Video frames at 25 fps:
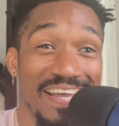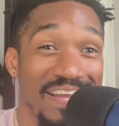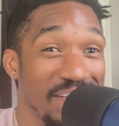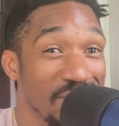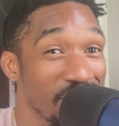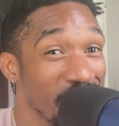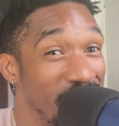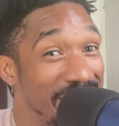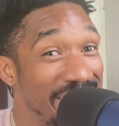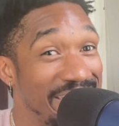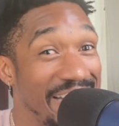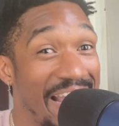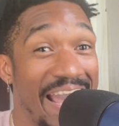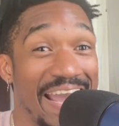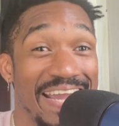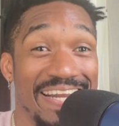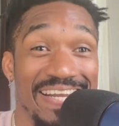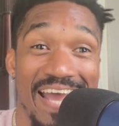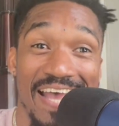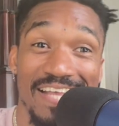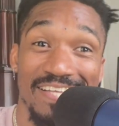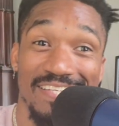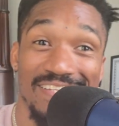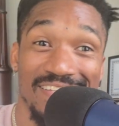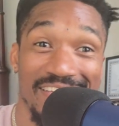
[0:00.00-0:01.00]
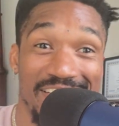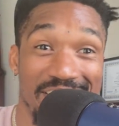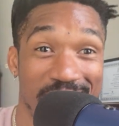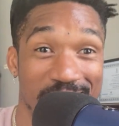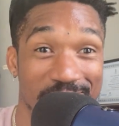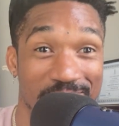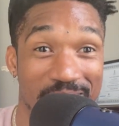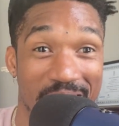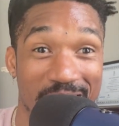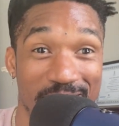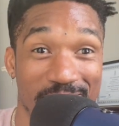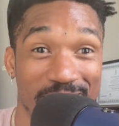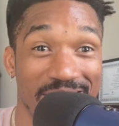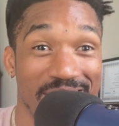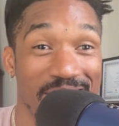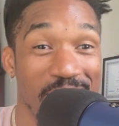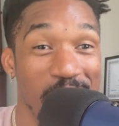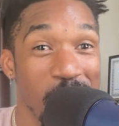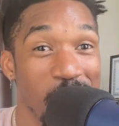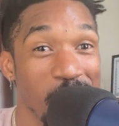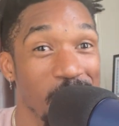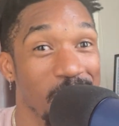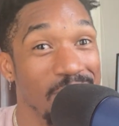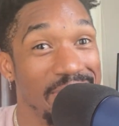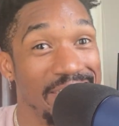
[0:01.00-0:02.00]
Retain that seed, baby.
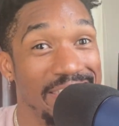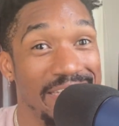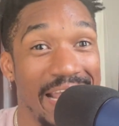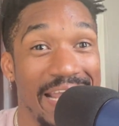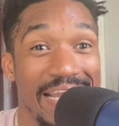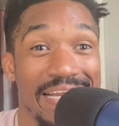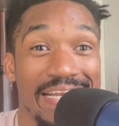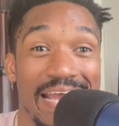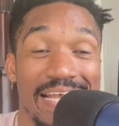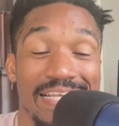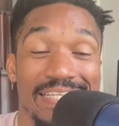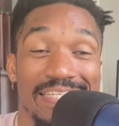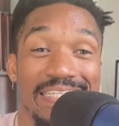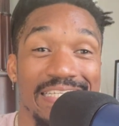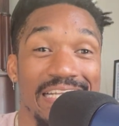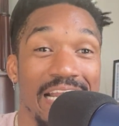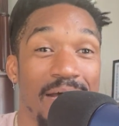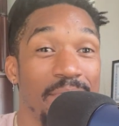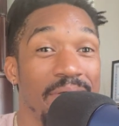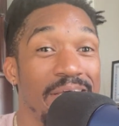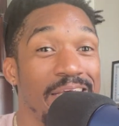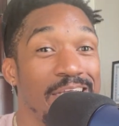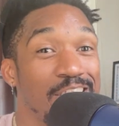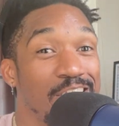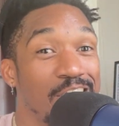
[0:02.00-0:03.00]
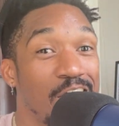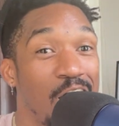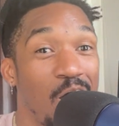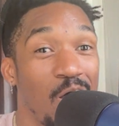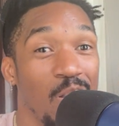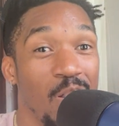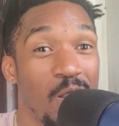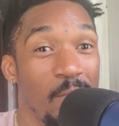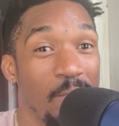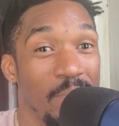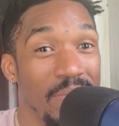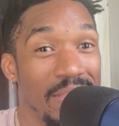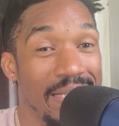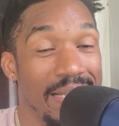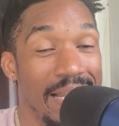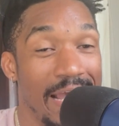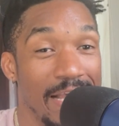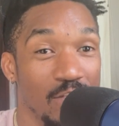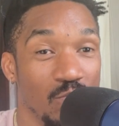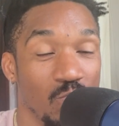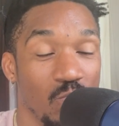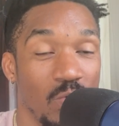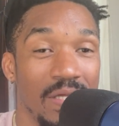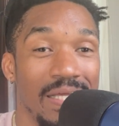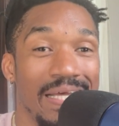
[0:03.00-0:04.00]
Retain that seed. I'm going to hit y'all up in the
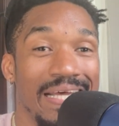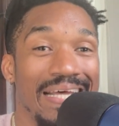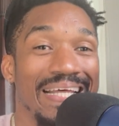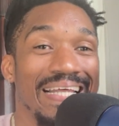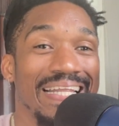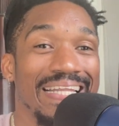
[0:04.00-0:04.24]
next one.